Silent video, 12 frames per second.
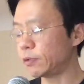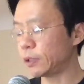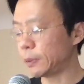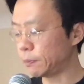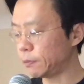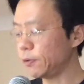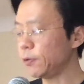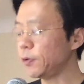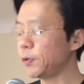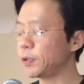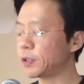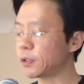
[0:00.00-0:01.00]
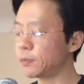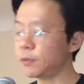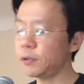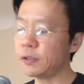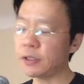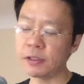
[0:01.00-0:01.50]
employed
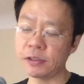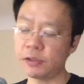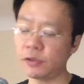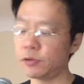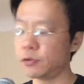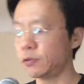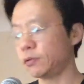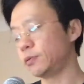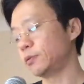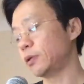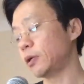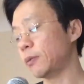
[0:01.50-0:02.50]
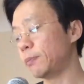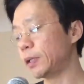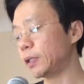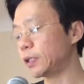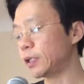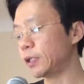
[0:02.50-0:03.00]
computing is through
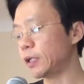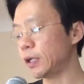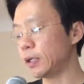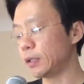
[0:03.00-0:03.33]
big data,